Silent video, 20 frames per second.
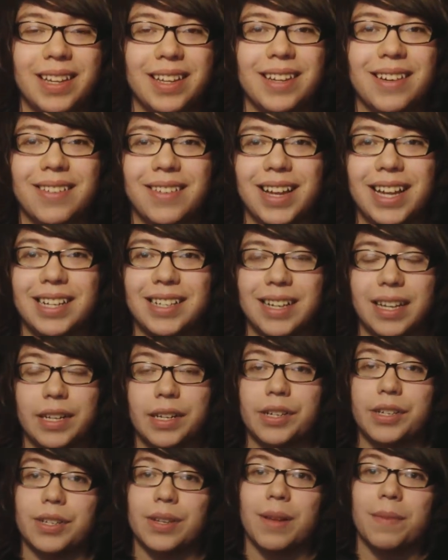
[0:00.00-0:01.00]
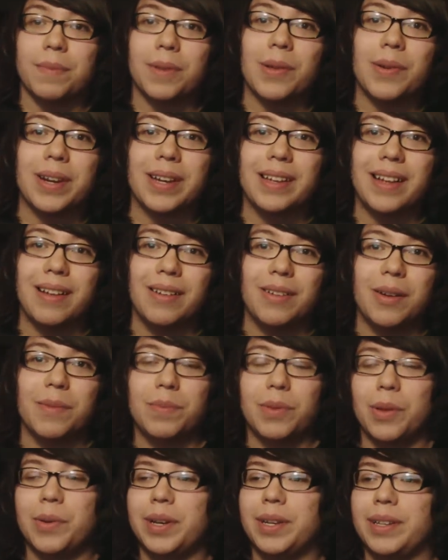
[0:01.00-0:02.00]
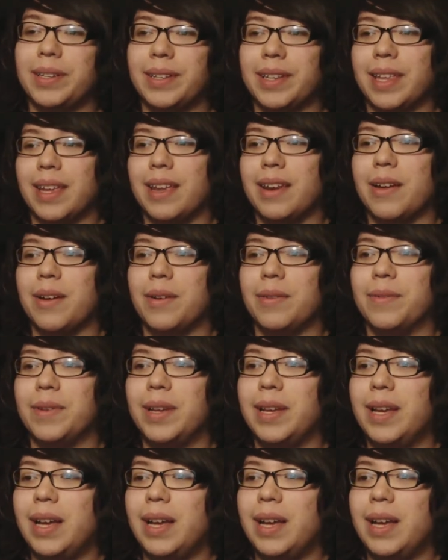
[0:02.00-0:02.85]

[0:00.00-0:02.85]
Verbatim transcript: you know I, I just upload it I'll upload it like you know